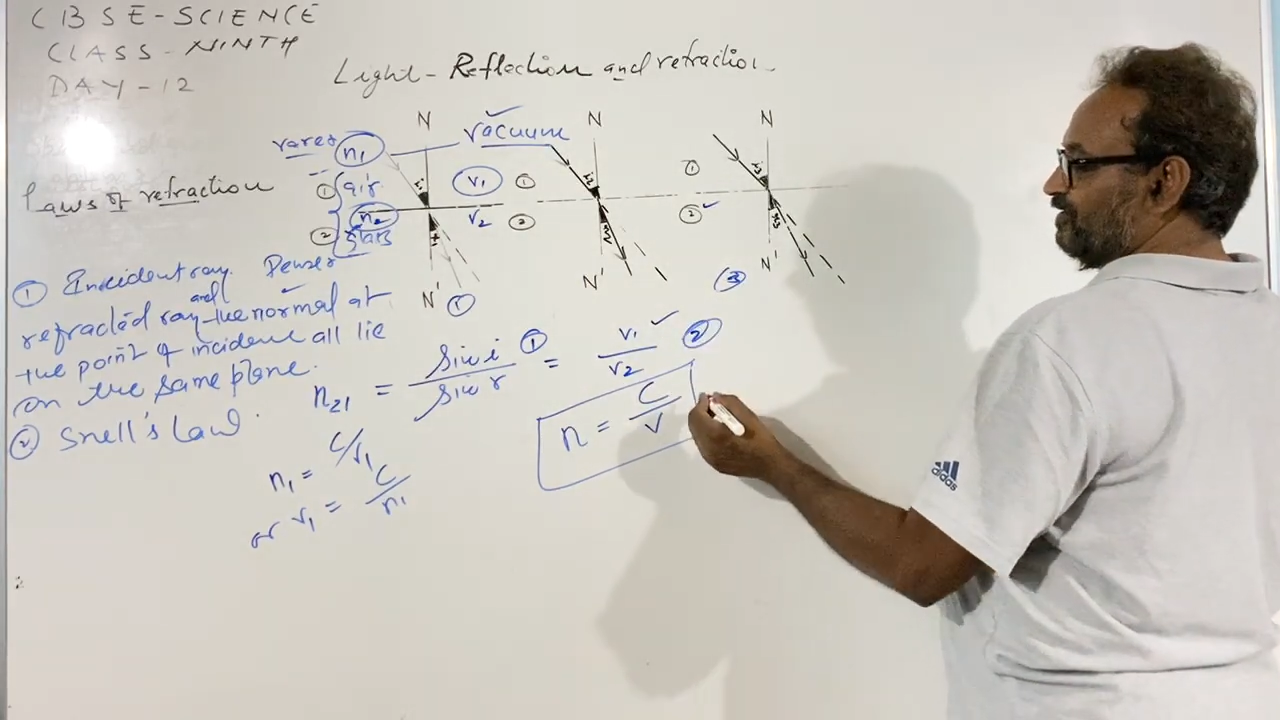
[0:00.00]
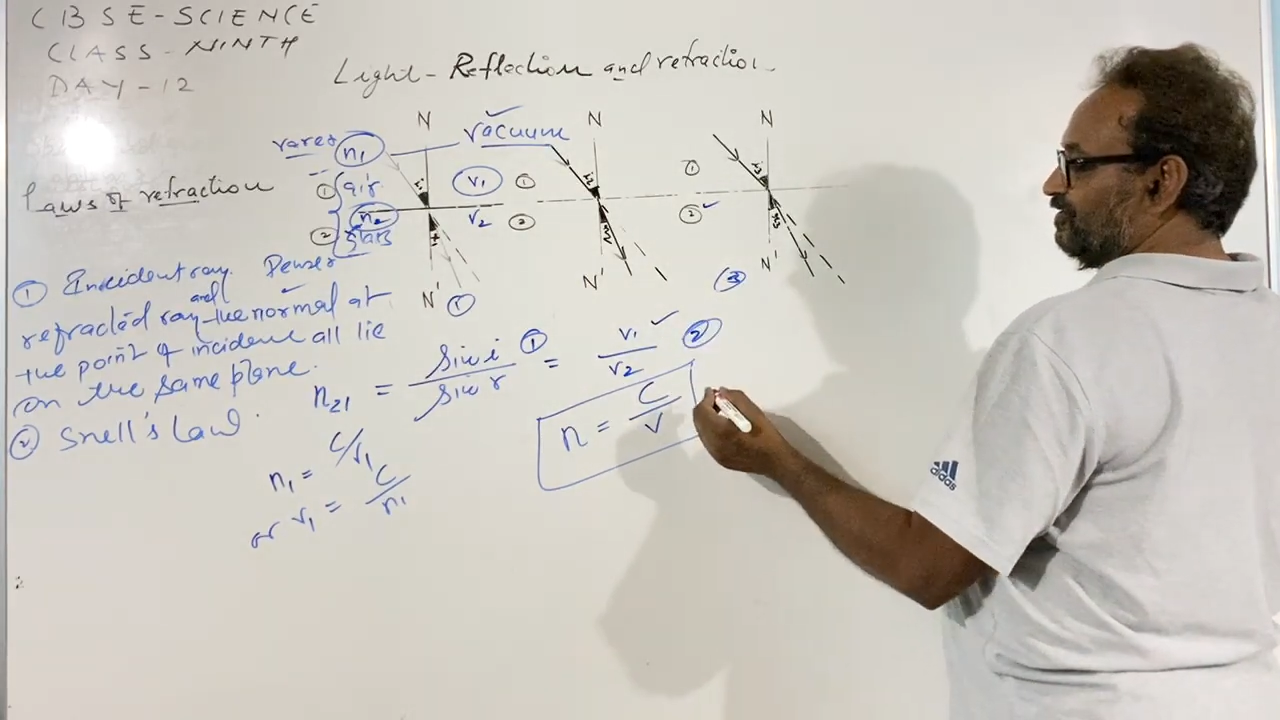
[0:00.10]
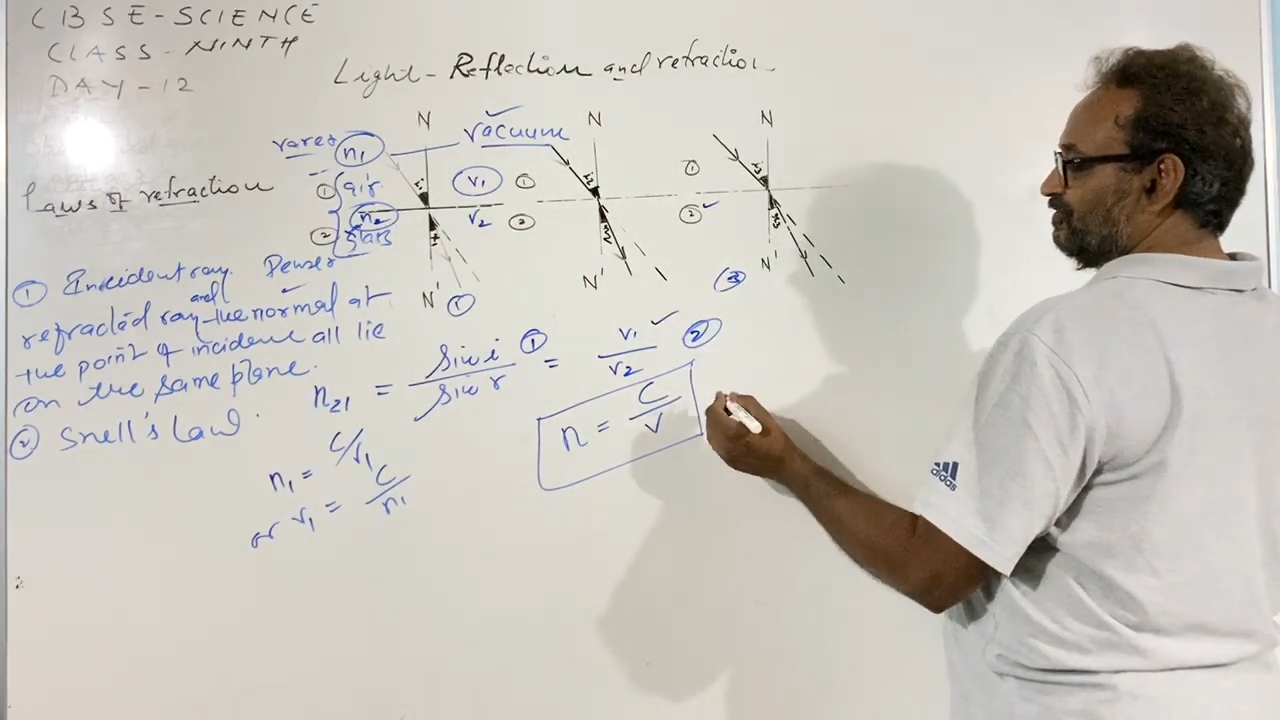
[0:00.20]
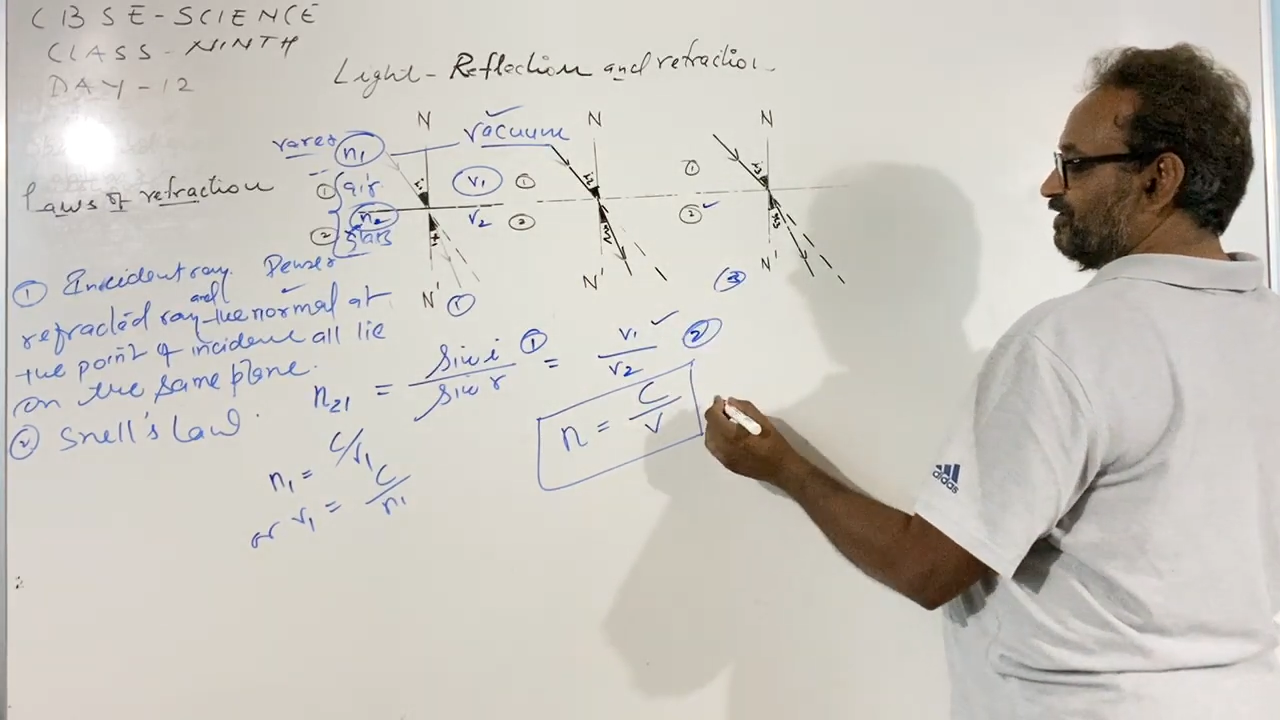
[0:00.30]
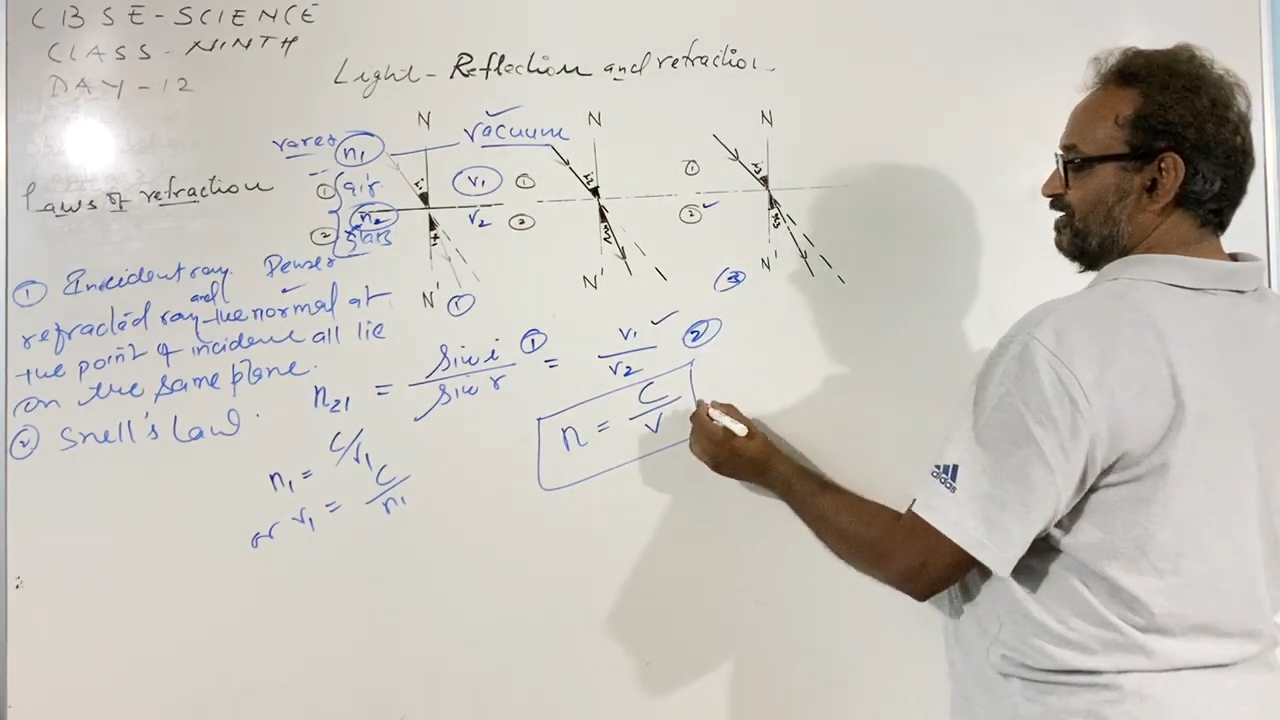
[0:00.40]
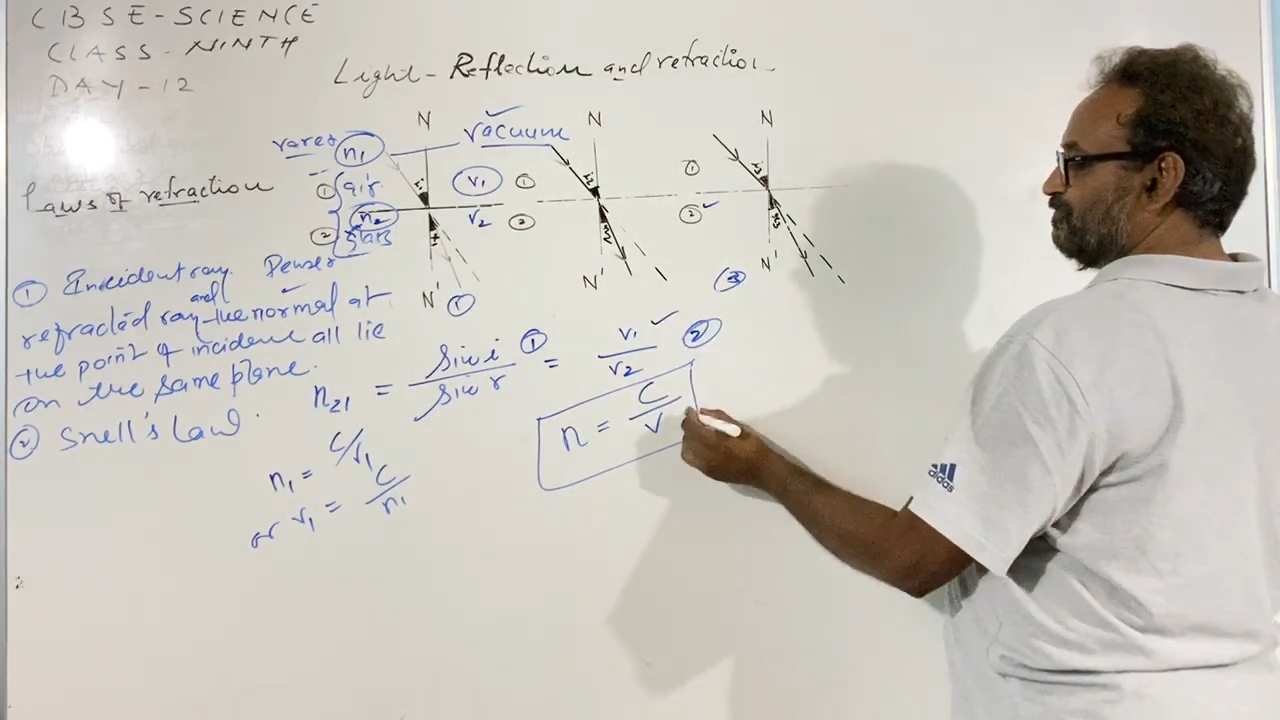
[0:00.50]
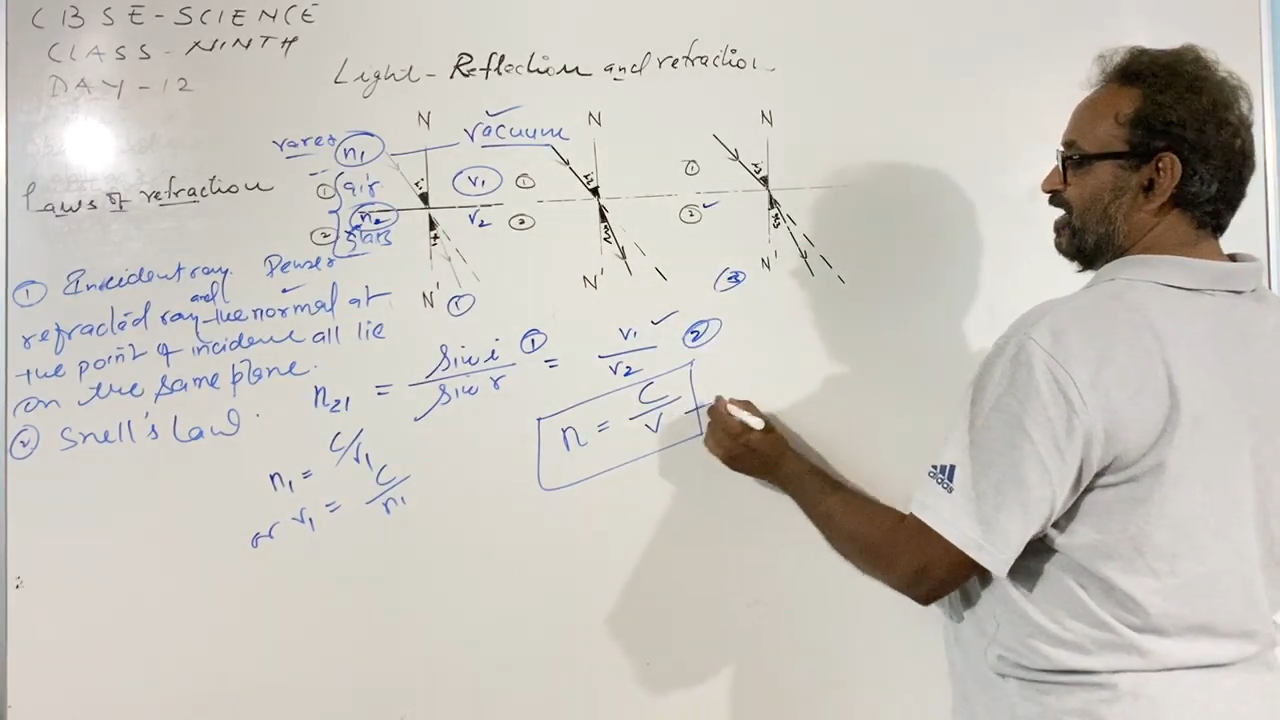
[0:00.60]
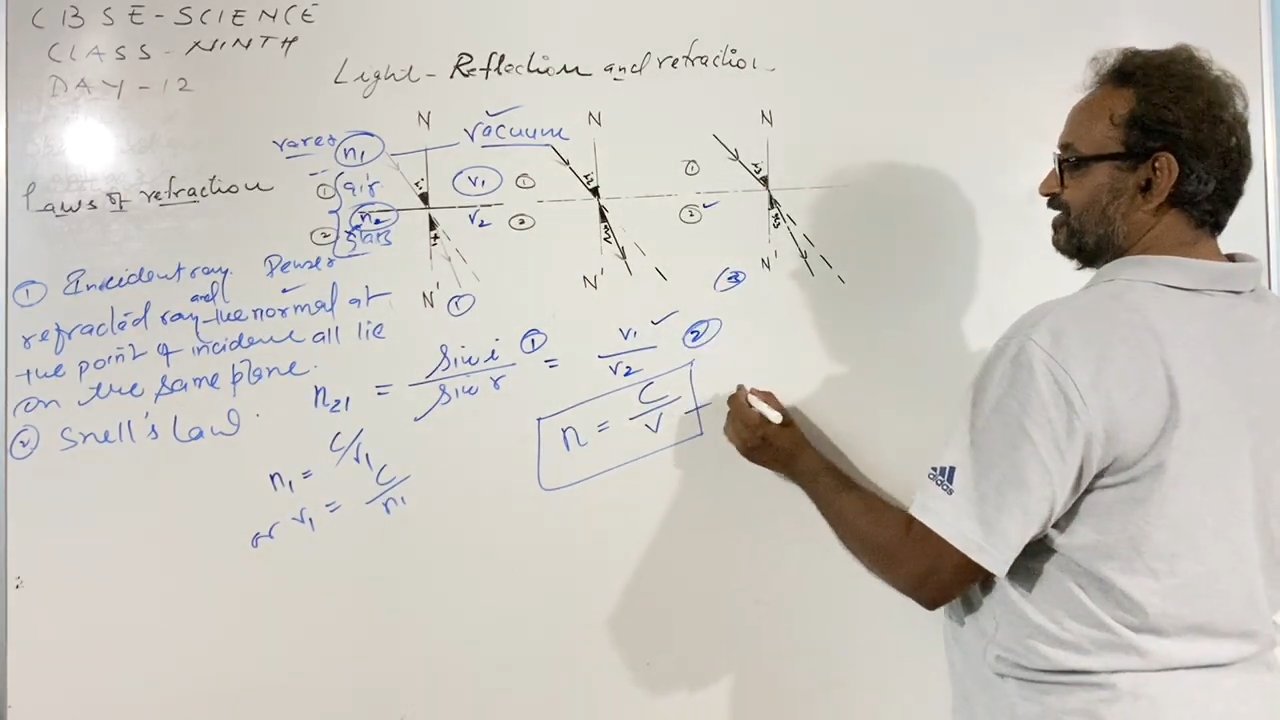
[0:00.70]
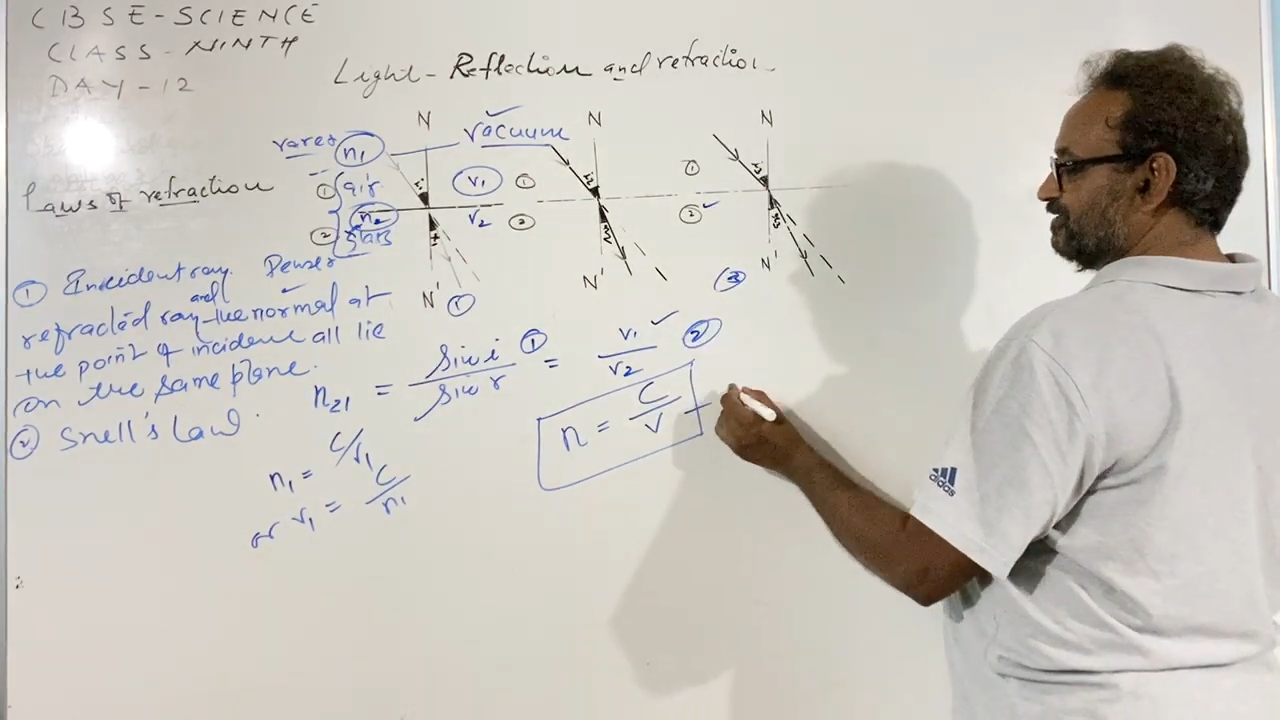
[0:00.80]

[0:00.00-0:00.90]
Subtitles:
you can mark